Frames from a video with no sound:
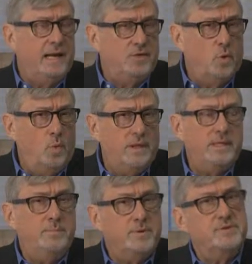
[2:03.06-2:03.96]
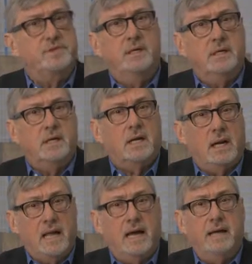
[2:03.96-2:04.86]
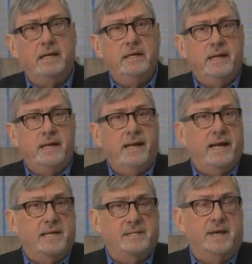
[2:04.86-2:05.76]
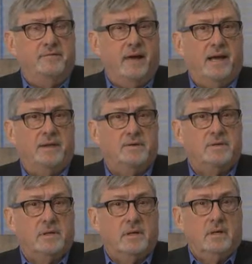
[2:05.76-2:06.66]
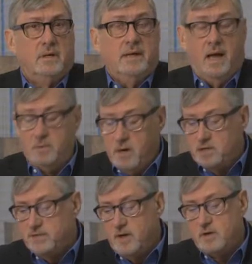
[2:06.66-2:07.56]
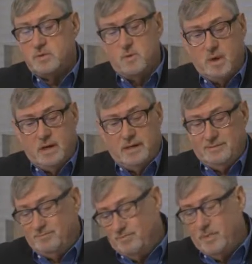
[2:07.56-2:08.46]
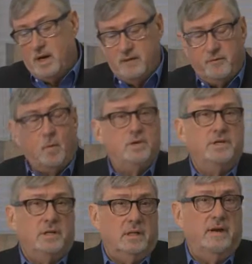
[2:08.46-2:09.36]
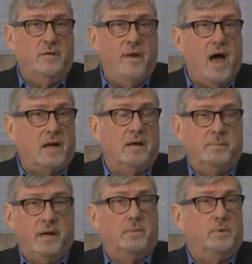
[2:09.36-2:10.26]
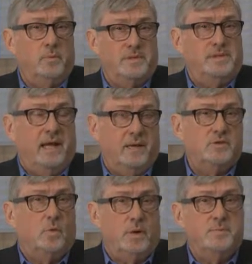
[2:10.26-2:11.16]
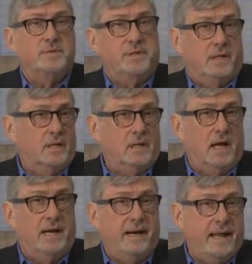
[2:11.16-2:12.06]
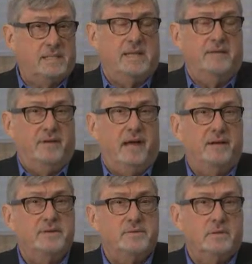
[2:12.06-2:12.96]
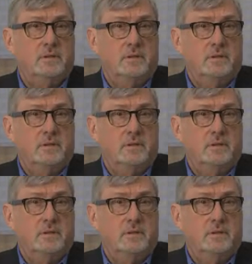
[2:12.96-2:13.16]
a 20% decline in asset values. Now, most folks, unfortunately, are not going to be able to withstand a 20% decline in asset values.